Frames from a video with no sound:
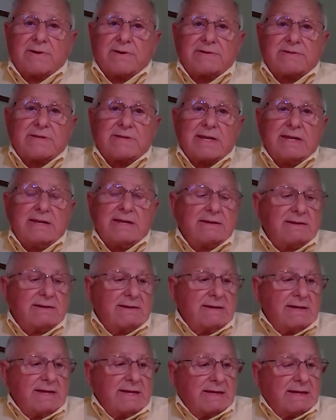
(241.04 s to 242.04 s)

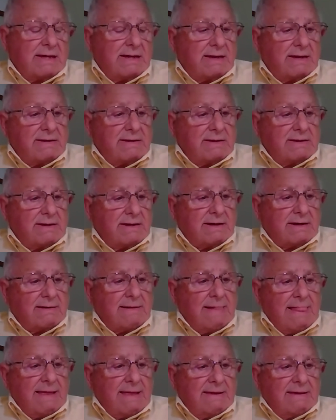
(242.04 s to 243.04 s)
University, and
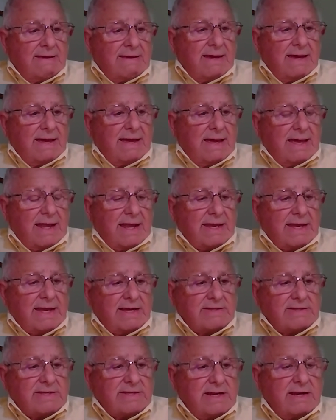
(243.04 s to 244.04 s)

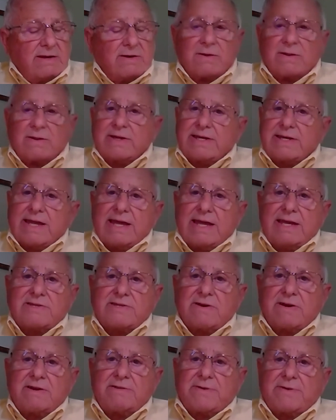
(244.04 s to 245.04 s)
I guess in the early
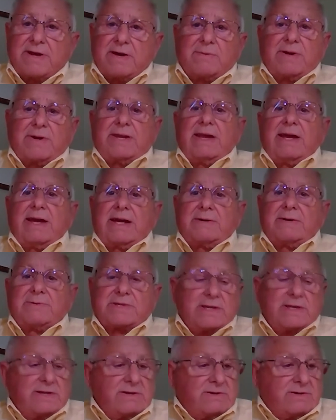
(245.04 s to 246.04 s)
days trying to figure out what the
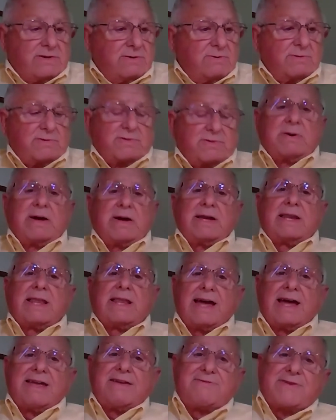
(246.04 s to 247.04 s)
heck I was going to do with
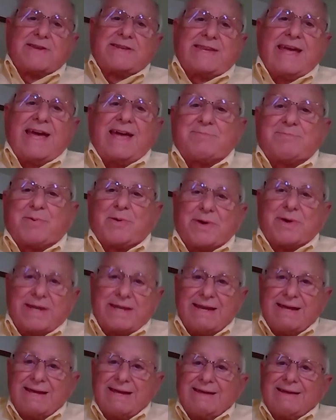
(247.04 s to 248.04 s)
my life at that
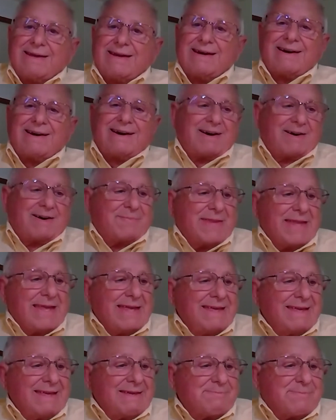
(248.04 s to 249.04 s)
point.
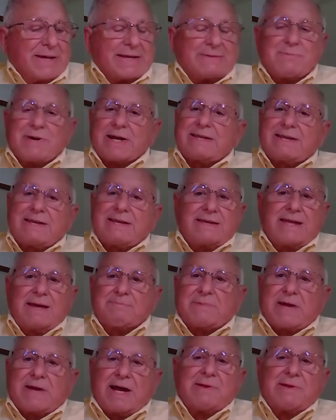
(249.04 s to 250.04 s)
But what
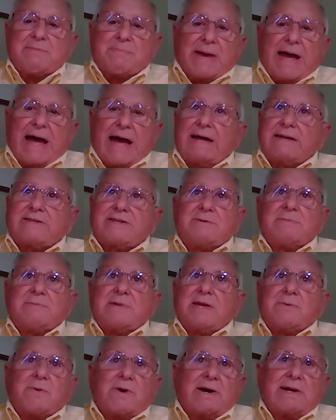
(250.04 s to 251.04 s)
kept coming back
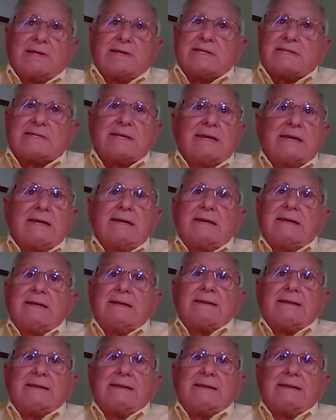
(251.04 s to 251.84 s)
to me was